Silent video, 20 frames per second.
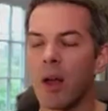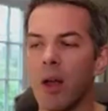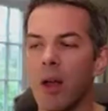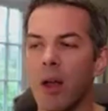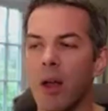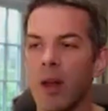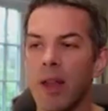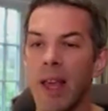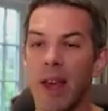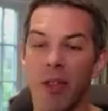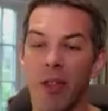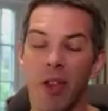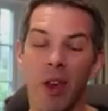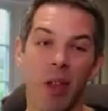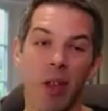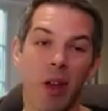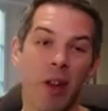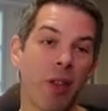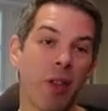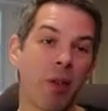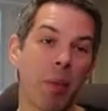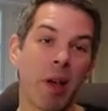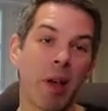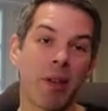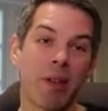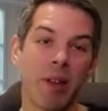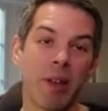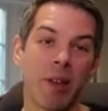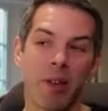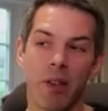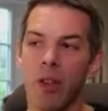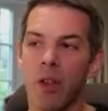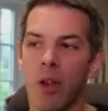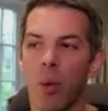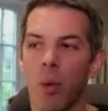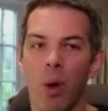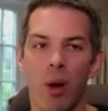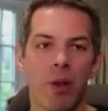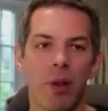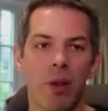Yeah, another but is the
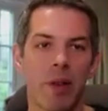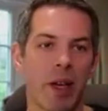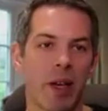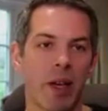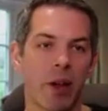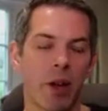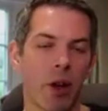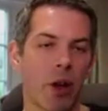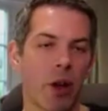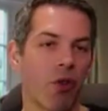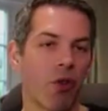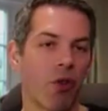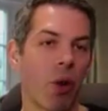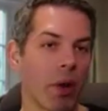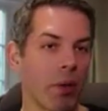quality and control.